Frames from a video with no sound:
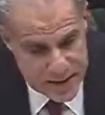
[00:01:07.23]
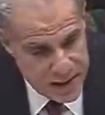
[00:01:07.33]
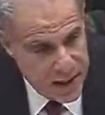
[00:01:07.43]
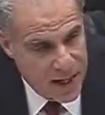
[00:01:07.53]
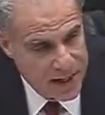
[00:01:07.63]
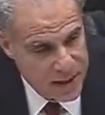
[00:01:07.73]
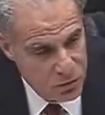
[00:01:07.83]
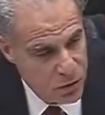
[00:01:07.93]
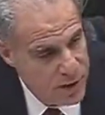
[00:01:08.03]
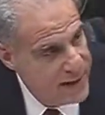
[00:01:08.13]
did not. He
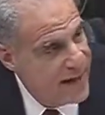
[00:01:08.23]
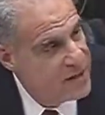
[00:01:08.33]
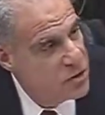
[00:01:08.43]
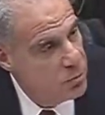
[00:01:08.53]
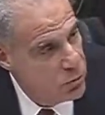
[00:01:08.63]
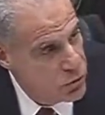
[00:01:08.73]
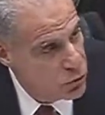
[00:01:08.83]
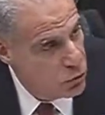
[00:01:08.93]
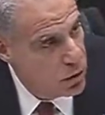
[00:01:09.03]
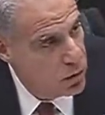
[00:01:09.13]
relayed that to Bruce
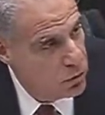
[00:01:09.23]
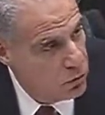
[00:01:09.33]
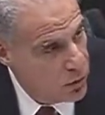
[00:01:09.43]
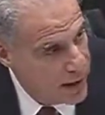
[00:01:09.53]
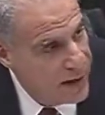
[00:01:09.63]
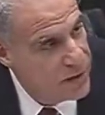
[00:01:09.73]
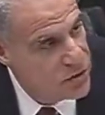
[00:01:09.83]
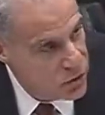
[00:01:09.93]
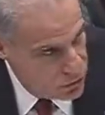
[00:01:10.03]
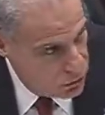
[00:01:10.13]
Orr, who relayed it
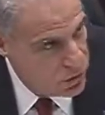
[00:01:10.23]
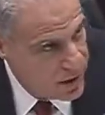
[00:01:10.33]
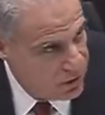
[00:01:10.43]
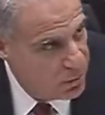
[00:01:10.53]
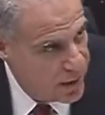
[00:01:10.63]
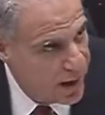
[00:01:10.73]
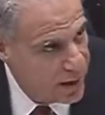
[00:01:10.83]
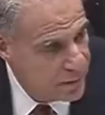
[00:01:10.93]
to the FBI.